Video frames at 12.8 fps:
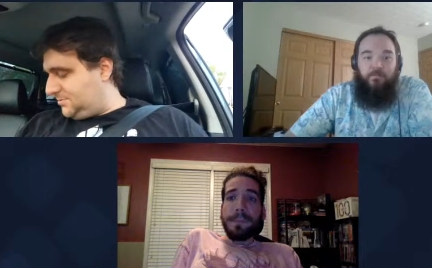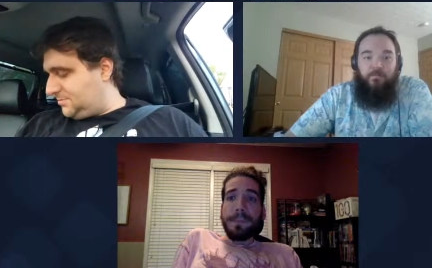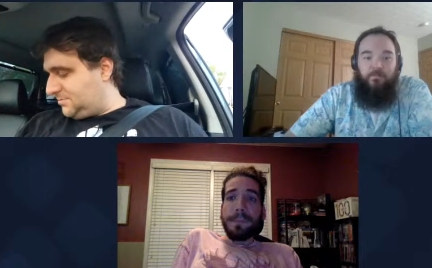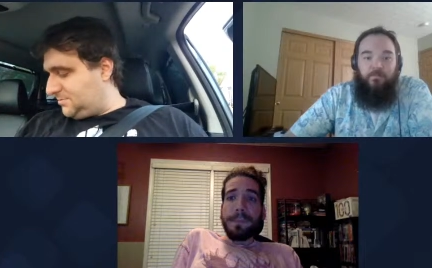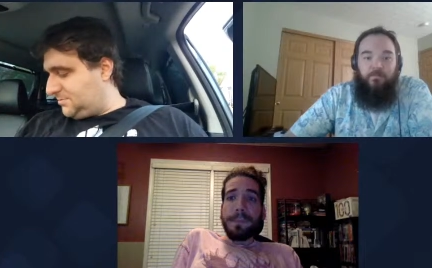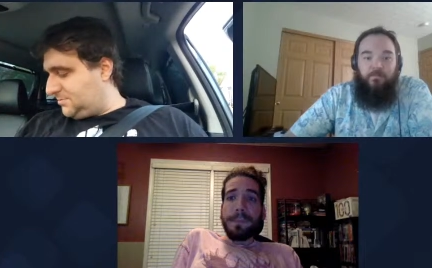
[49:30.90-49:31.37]

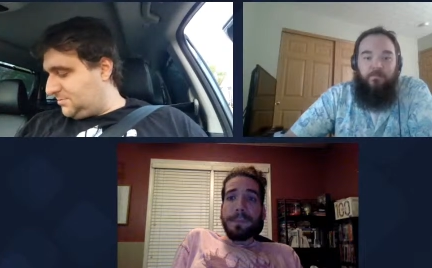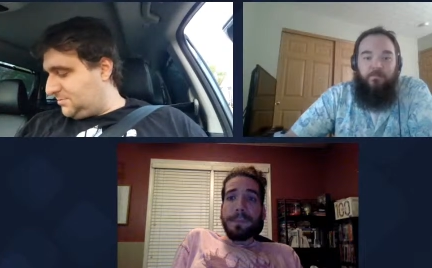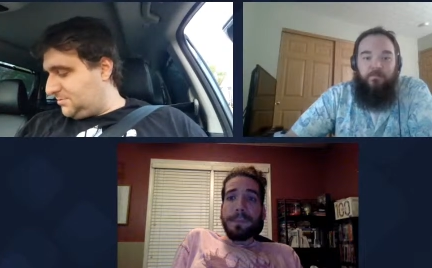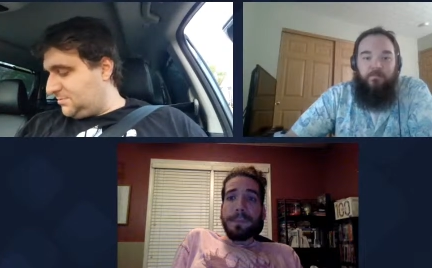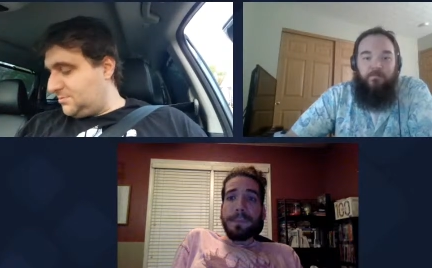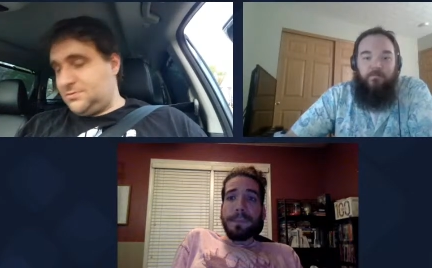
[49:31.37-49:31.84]

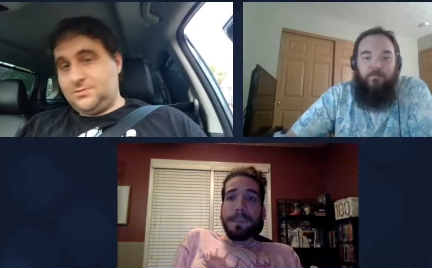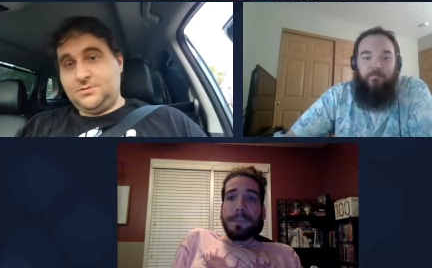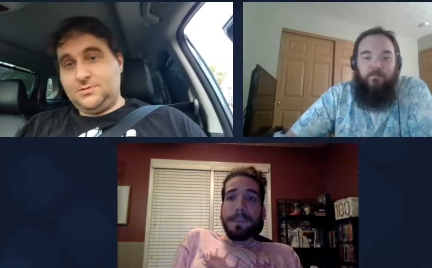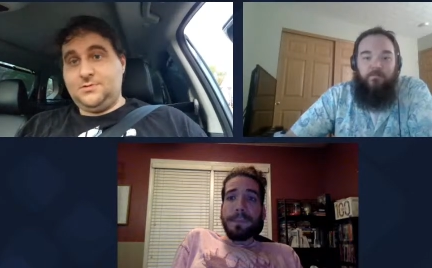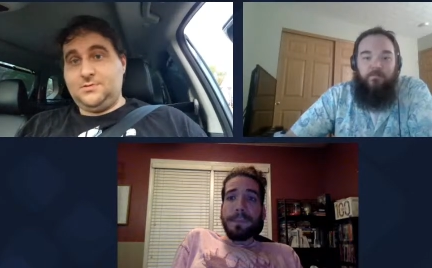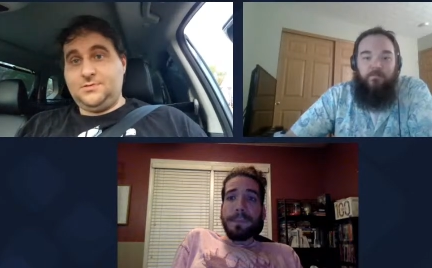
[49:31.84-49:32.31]

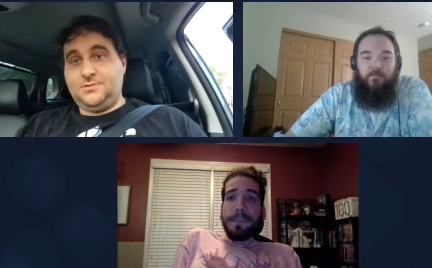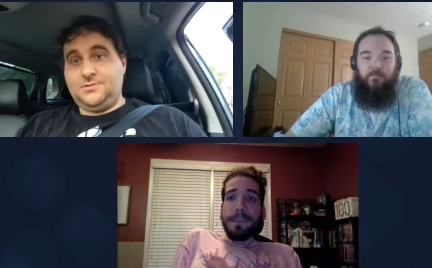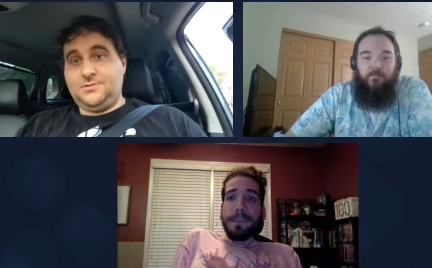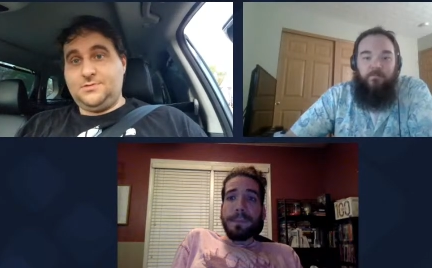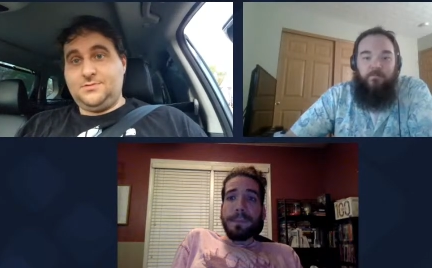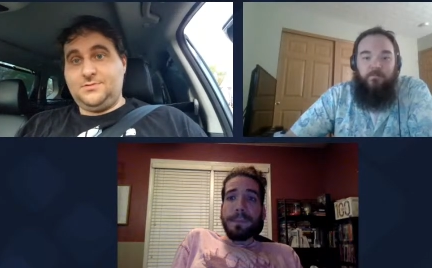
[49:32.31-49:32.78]

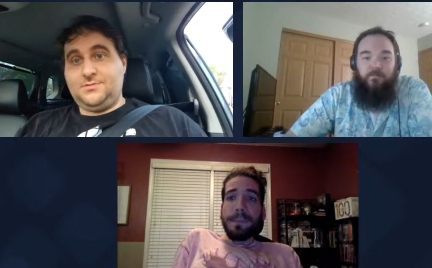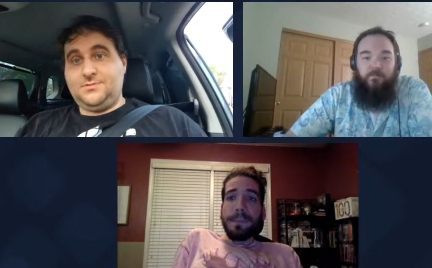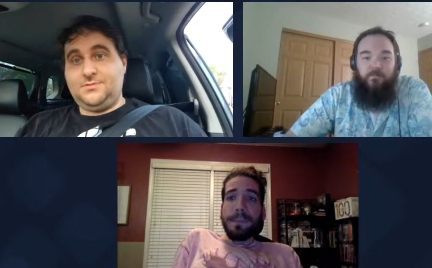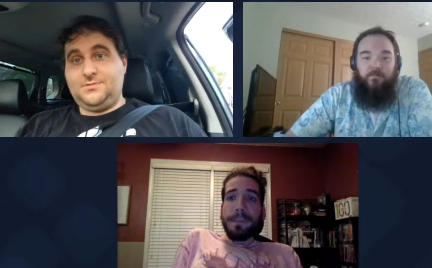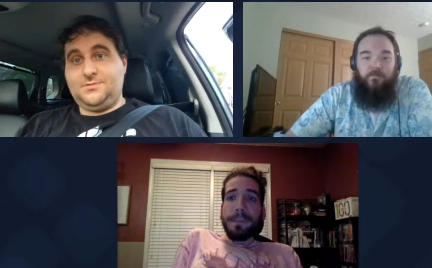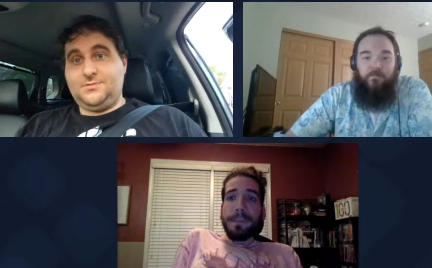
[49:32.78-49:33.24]

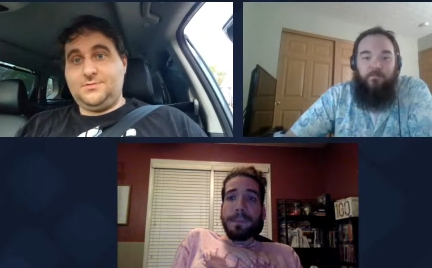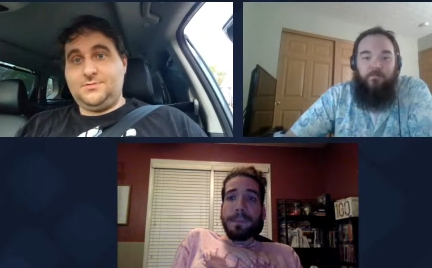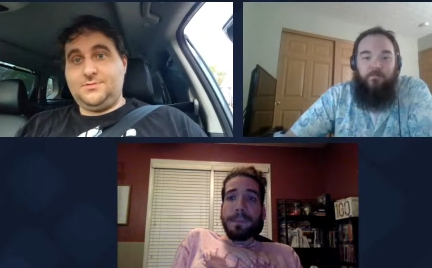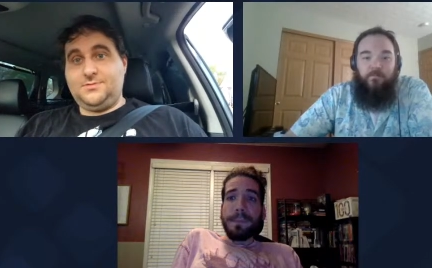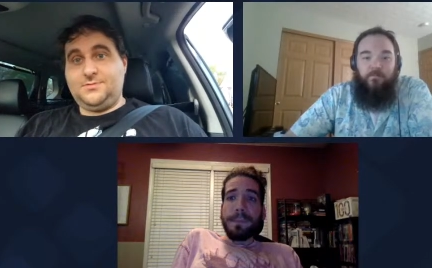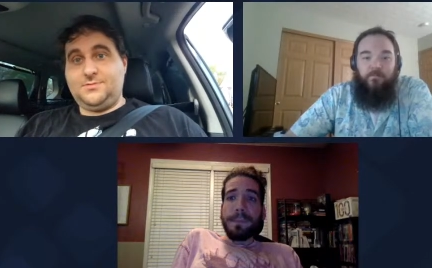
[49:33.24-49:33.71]

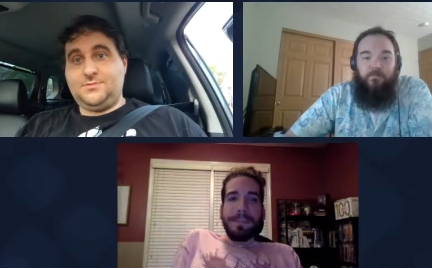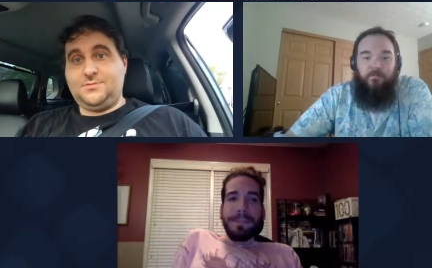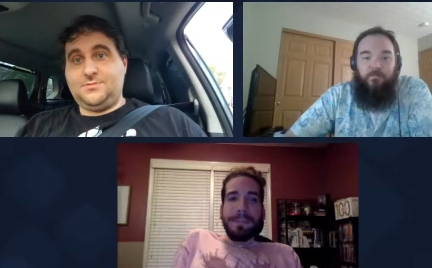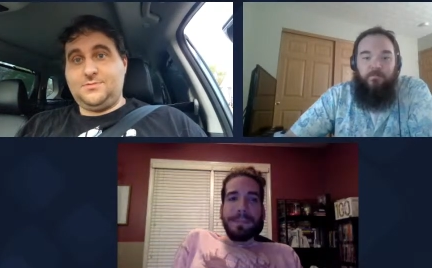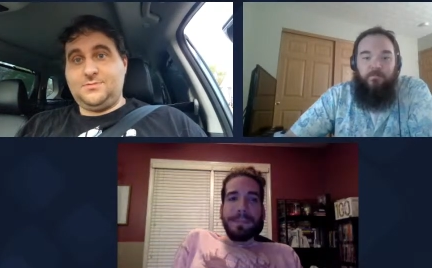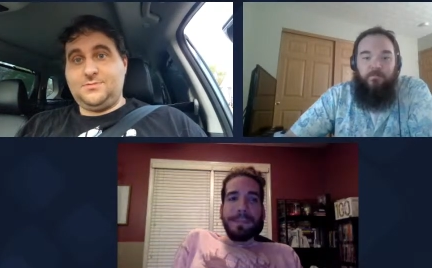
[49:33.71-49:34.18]

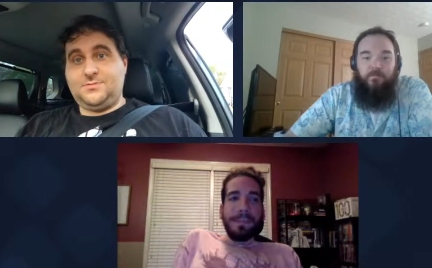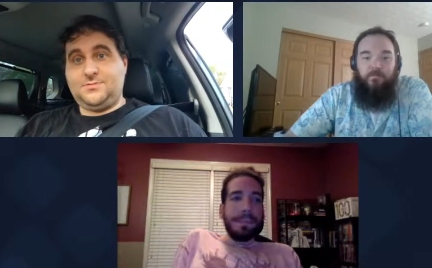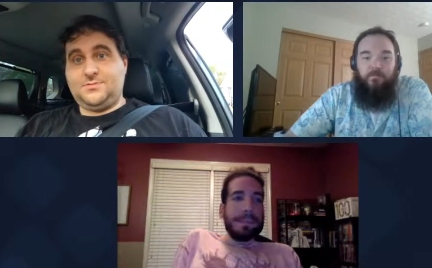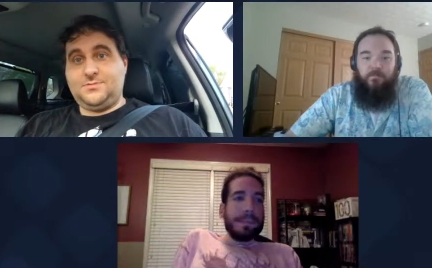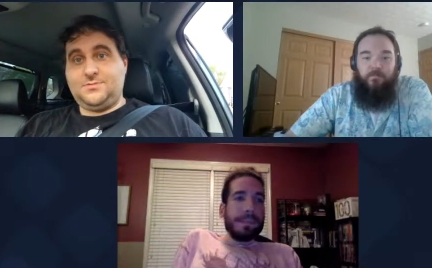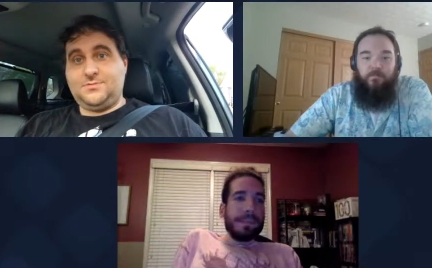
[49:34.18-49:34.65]

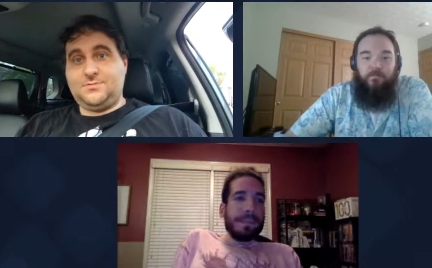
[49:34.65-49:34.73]
Nobody speaks.